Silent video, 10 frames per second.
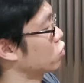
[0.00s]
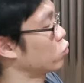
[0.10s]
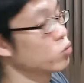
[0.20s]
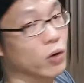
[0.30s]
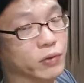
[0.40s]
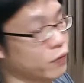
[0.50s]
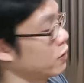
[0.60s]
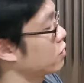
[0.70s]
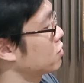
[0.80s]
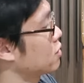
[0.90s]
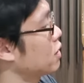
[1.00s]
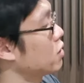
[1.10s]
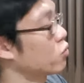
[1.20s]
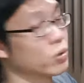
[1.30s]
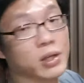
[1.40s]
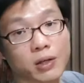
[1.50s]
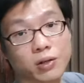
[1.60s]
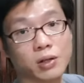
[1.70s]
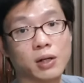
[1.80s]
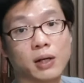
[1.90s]
2 of the feathers into
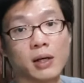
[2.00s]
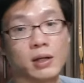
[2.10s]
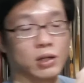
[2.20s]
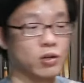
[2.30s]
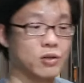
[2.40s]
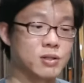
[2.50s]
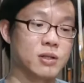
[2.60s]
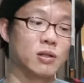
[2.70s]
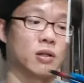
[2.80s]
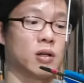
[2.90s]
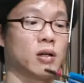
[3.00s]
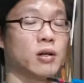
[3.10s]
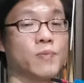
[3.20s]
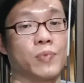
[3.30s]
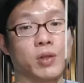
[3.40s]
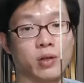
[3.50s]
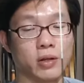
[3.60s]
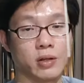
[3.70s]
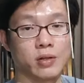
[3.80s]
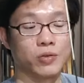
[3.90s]
here, causing
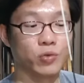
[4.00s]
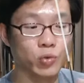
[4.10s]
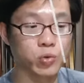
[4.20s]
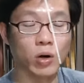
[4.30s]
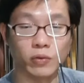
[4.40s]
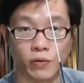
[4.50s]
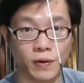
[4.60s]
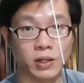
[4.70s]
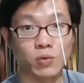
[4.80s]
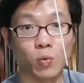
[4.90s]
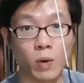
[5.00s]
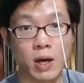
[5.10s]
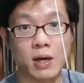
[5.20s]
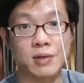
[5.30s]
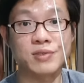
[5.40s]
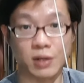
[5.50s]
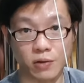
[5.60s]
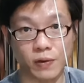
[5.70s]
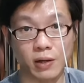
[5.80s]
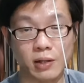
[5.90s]
2 of the feathers to wear
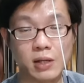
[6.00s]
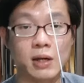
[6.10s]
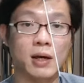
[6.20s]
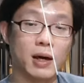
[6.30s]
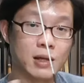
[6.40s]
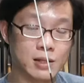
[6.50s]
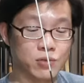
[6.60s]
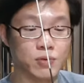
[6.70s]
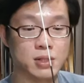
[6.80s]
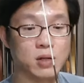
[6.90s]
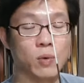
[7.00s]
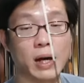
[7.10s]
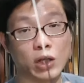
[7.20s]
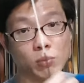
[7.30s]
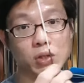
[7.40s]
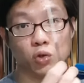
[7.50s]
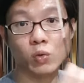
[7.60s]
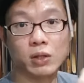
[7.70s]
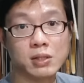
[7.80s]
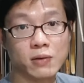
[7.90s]
significantly. And as a result, what I normally do
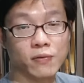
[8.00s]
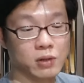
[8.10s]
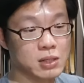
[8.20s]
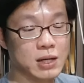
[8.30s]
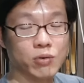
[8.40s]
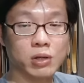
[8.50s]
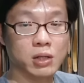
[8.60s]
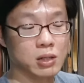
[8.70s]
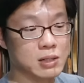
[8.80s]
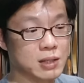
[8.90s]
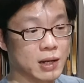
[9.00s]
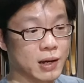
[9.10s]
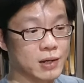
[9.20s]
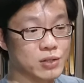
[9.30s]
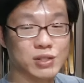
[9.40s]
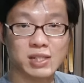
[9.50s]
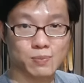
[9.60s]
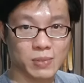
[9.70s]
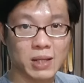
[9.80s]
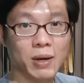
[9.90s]
with this arrow here is that I
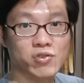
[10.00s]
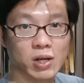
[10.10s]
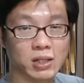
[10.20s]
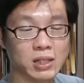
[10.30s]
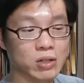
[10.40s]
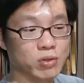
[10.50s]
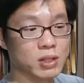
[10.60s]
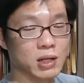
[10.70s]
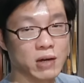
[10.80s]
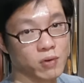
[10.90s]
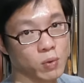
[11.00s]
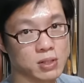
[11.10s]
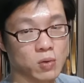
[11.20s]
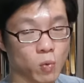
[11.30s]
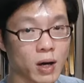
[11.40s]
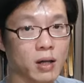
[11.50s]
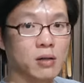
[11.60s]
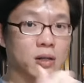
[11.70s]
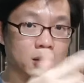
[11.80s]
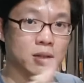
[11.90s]
spin up 180 degrees every once in a
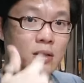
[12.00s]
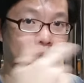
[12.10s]
while,